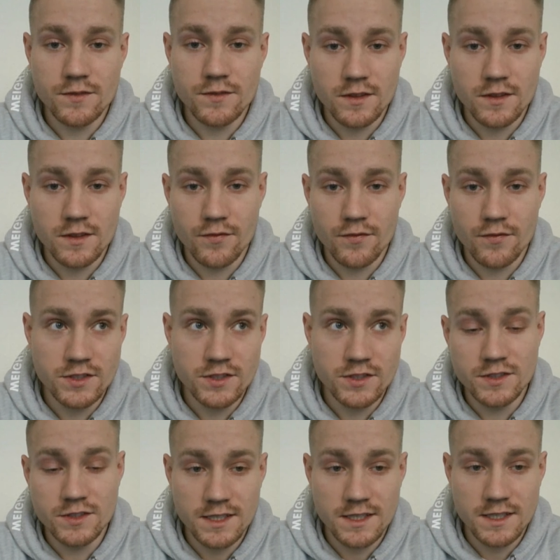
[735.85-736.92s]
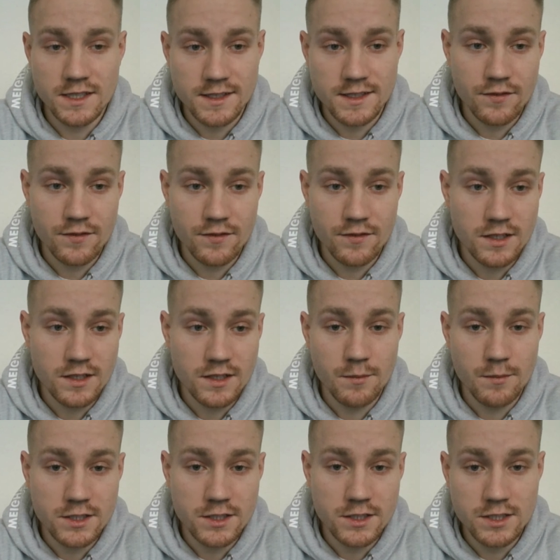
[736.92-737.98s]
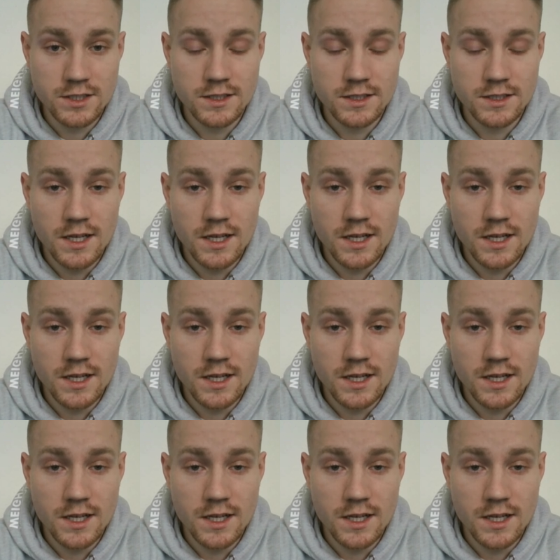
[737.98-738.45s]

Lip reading: In the first 2 sets, I definitely managed it.